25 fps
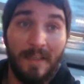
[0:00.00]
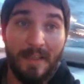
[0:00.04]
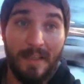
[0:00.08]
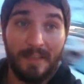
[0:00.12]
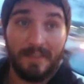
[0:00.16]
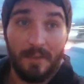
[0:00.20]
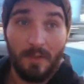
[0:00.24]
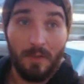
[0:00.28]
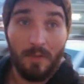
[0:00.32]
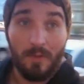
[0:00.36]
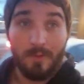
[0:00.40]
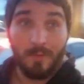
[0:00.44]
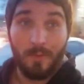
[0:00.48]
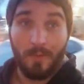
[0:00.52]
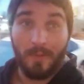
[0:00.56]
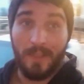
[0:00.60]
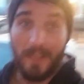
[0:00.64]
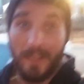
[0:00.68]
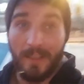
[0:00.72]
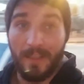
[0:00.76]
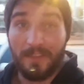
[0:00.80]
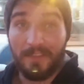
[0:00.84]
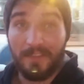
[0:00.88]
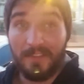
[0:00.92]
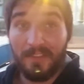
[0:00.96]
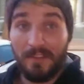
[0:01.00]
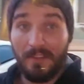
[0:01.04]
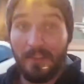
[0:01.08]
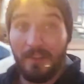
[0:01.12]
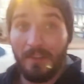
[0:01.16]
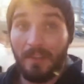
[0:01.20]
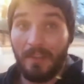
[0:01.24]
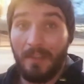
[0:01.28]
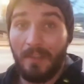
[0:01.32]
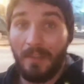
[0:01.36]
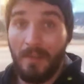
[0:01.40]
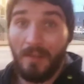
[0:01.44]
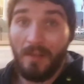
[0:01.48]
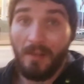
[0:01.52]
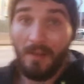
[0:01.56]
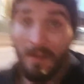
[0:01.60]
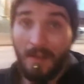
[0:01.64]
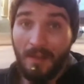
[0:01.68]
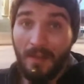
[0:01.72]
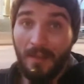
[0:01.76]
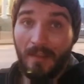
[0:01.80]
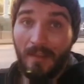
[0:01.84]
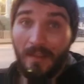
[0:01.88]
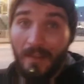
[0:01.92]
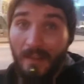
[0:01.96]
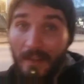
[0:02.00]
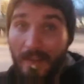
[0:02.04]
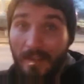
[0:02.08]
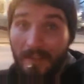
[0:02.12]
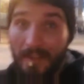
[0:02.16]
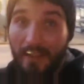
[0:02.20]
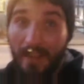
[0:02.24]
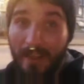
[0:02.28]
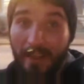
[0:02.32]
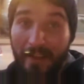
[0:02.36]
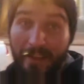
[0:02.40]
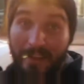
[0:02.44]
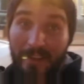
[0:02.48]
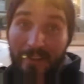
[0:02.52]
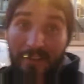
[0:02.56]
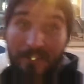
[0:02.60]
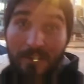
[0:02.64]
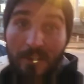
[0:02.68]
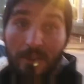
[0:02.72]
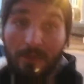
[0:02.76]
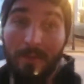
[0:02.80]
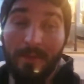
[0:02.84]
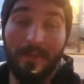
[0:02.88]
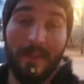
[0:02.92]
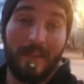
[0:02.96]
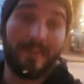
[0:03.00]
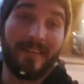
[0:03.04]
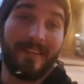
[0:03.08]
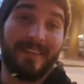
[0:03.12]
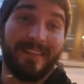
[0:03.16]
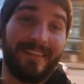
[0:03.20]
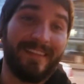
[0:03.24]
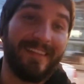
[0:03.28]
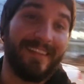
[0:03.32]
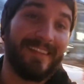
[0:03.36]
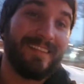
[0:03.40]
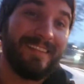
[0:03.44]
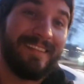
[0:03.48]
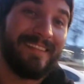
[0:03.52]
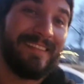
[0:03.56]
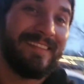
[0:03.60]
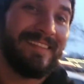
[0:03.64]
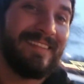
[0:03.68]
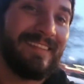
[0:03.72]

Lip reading: At the old courthouse, kind of get a scope of that thing now.